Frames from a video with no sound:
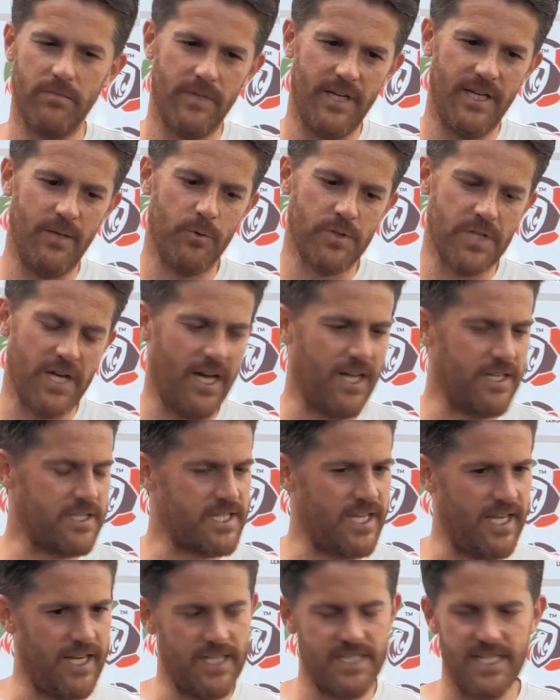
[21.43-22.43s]
He's
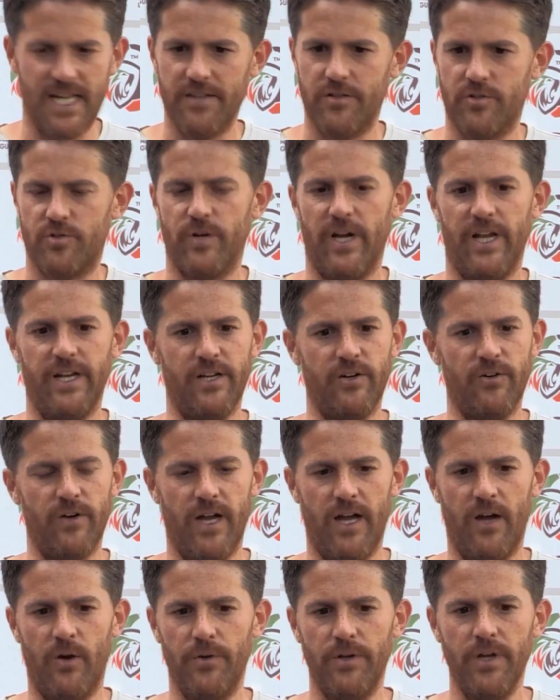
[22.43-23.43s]
at the training
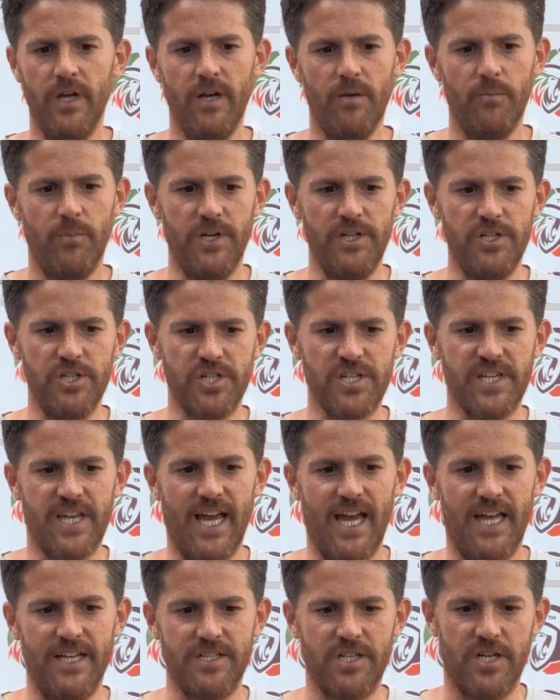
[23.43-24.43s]
ground, but he just
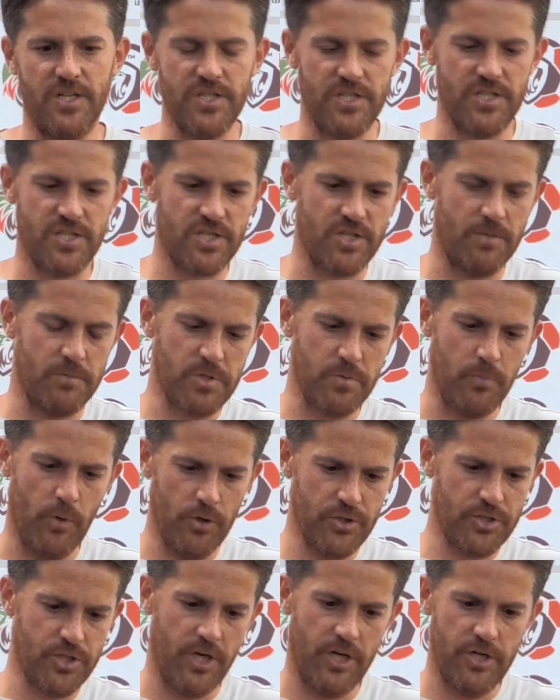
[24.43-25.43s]
can't, because it's some
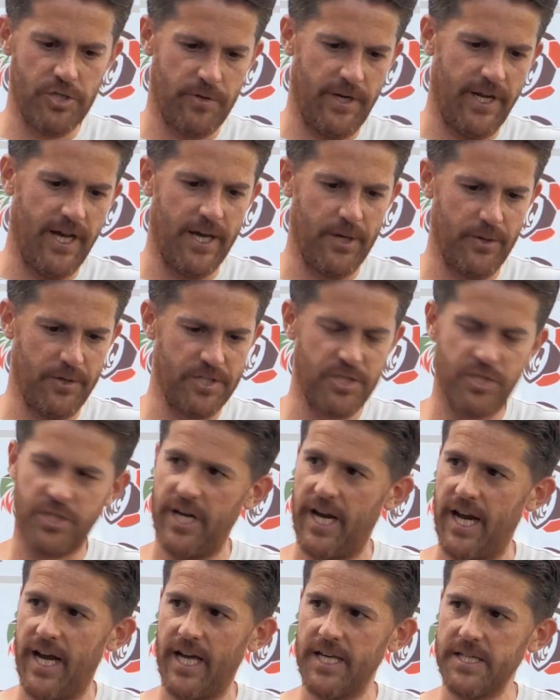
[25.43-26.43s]
small surgery he had on his
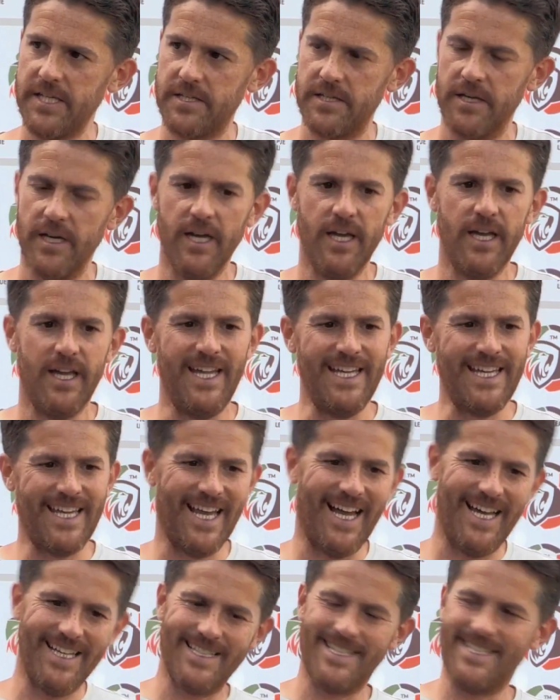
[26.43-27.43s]
chest, he
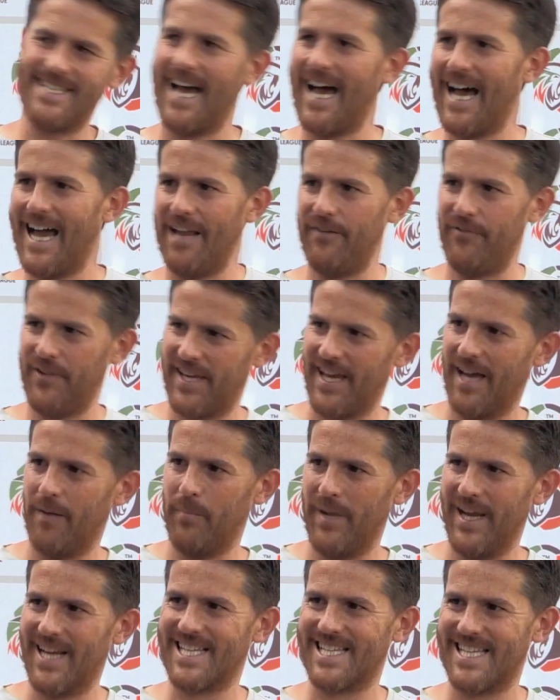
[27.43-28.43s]
can't dive, he
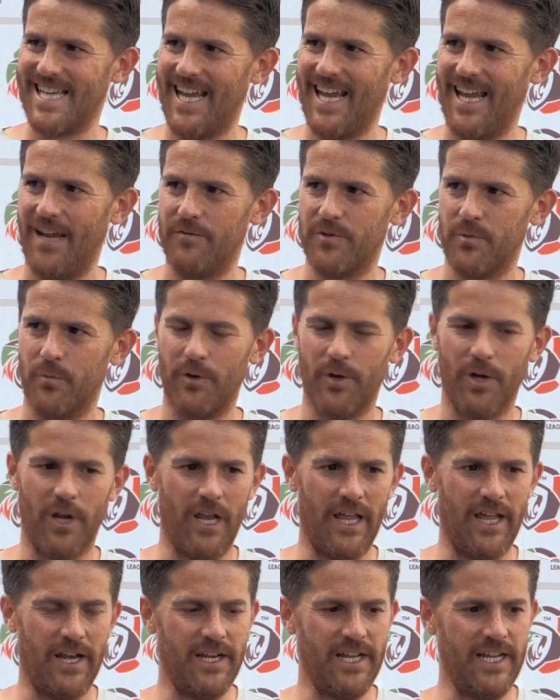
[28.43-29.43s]
can't make saves, and we've got to
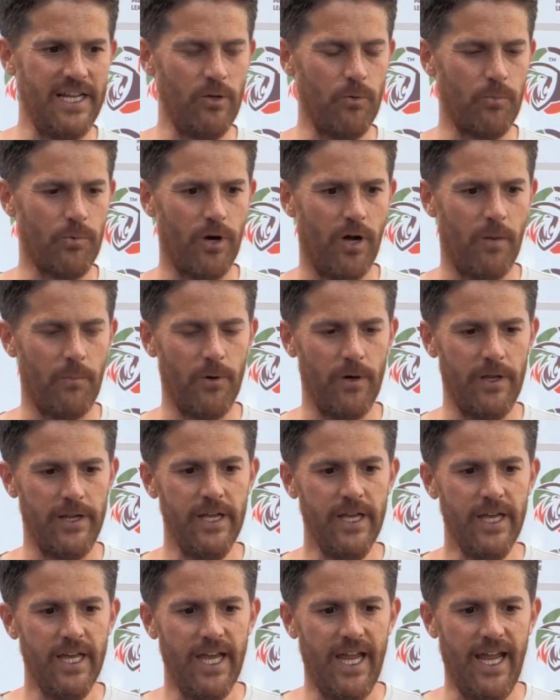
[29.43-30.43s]
let it heal properly.
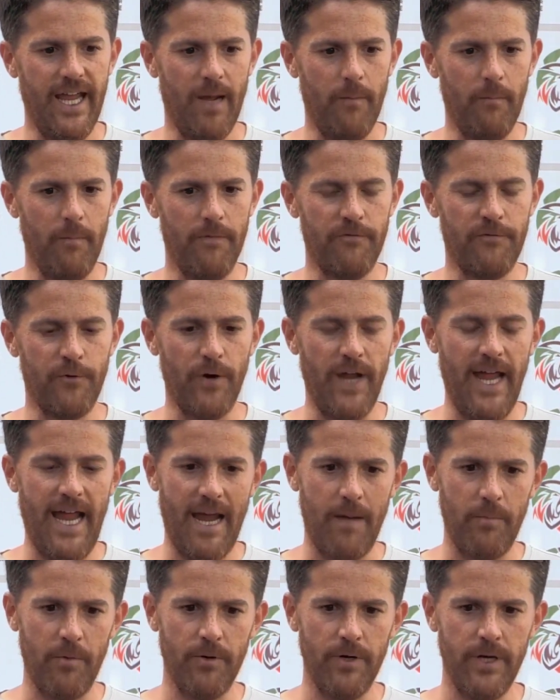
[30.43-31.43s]
For
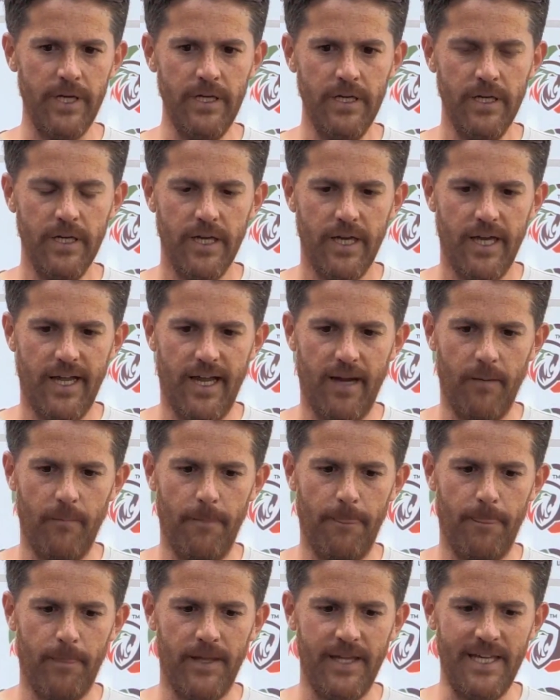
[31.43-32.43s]
Emery,
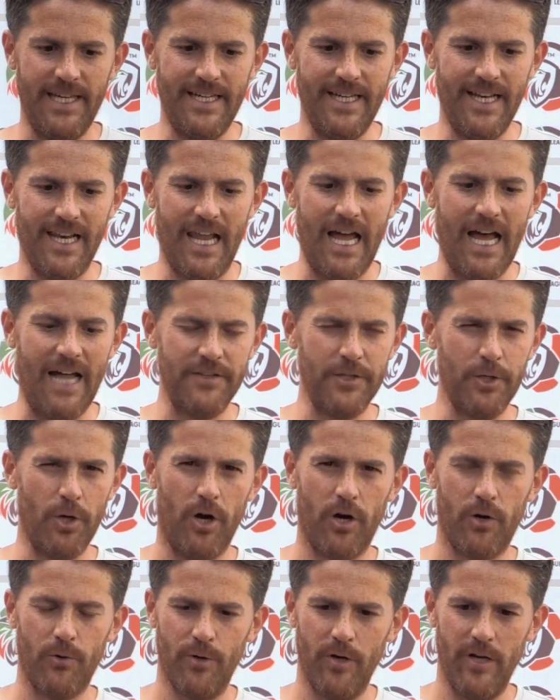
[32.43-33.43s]
he landed
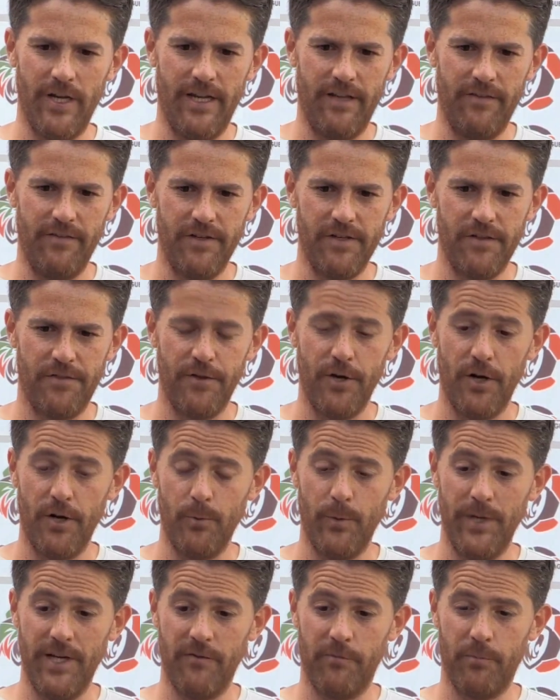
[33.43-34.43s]
awkwardly in the
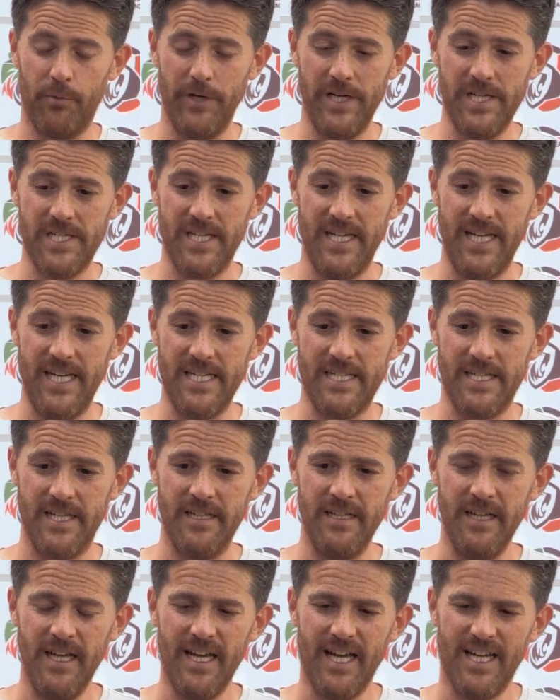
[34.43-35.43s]
third week of
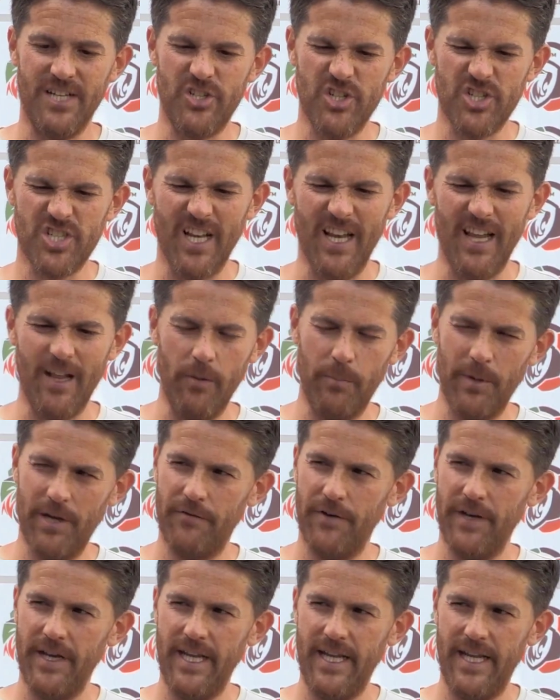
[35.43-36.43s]
preseason, and just a little bit
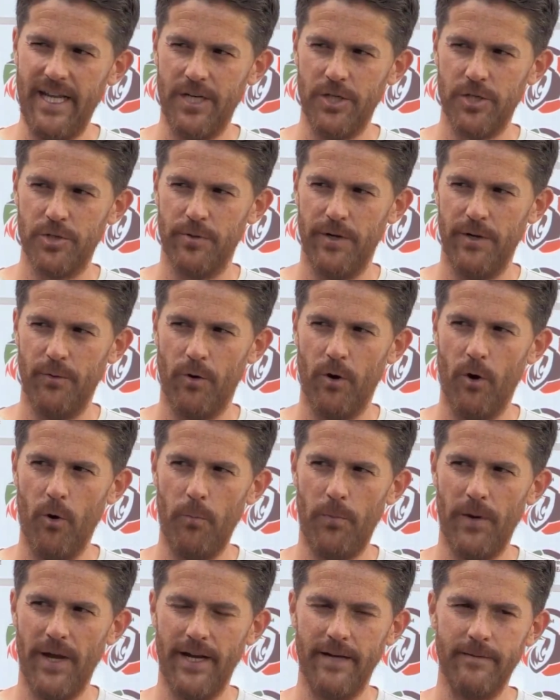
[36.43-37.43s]
of a knee injury. We're
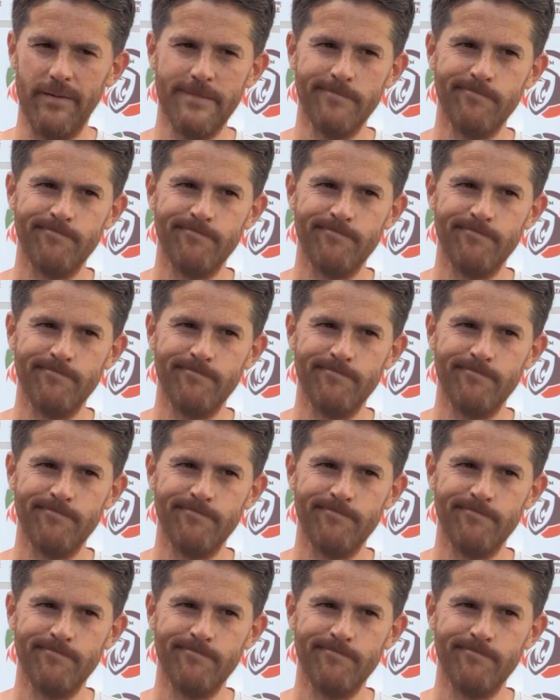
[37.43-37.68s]
hoping